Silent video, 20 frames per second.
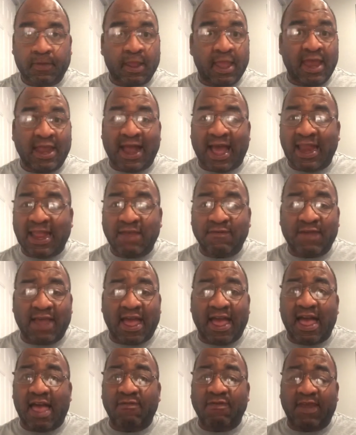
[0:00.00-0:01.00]
And I didn't even
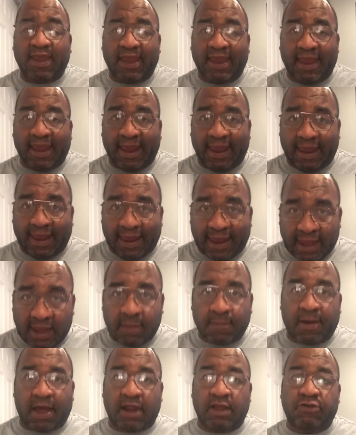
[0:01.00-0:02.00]
have
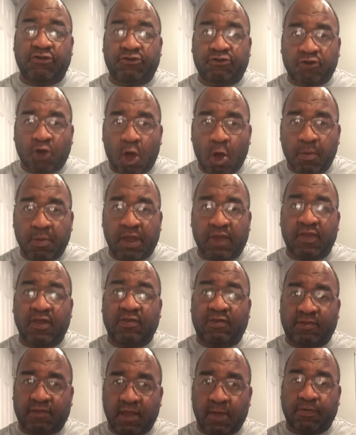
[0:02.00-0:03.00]
anybody showing me these
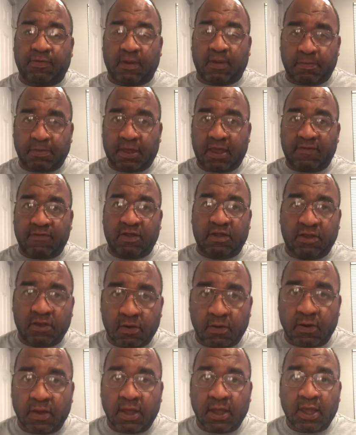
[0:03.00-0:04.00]
tips I'm giving
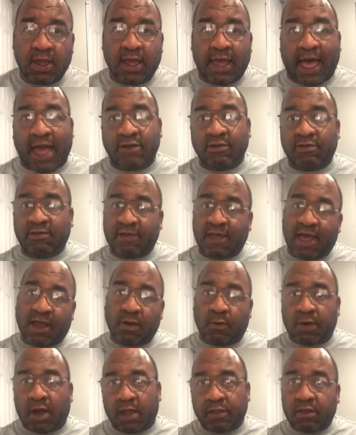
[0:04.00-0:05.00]
you. I just kind of
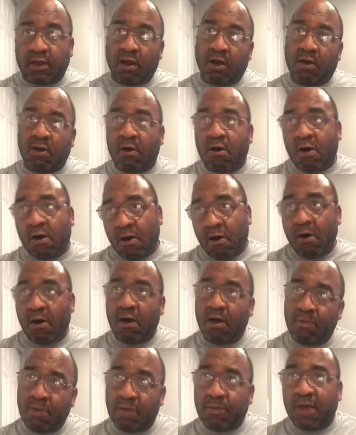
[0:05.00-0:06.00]
went out there, ho
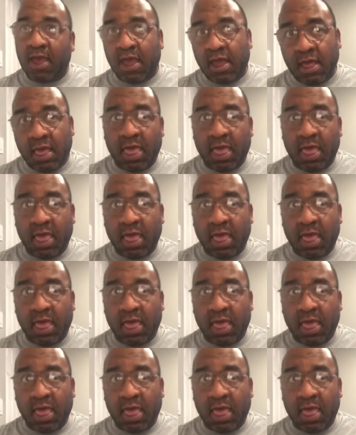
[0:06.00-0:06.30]
ho, me